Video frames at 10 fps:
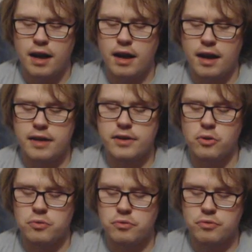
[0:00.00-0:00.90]
I
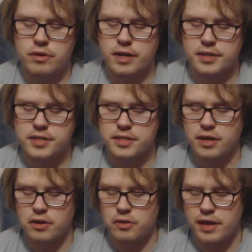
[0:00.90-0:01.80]
don't
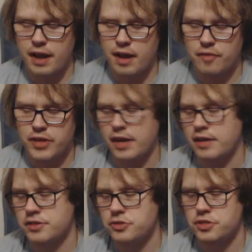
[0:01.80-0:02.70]
necessarily have the
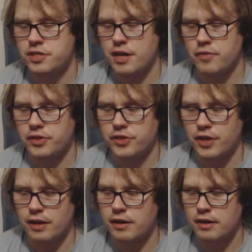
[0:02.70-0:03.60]
answers to
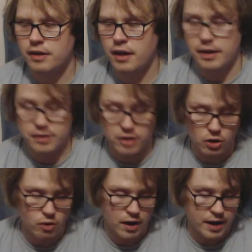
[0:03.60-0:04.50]
everything. I
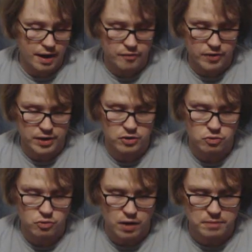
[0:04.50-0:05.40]
know I have an
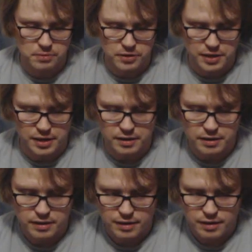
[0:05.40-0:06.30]
incredibly
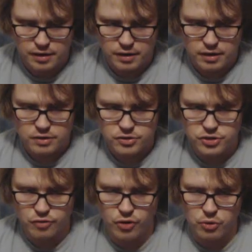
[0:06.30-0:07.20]

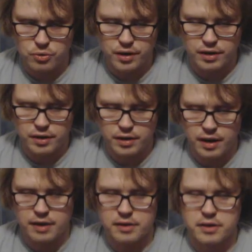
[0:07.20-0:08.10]
devoted
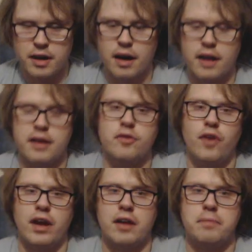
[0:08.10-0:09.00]
and kind
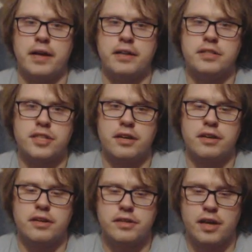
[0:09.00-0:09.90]
fan base,
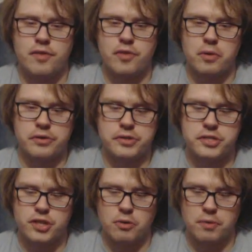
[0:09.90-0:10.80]
and to everyone who
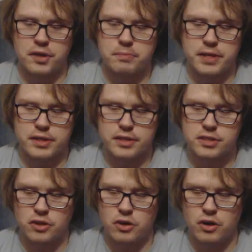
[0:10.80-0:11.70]
stuck with me this
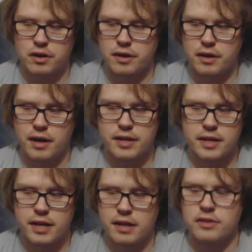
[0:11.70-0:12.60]
long, I
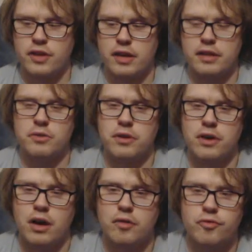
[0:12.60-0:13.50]
can't thank you
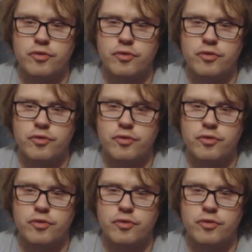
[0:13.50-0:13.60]
enough.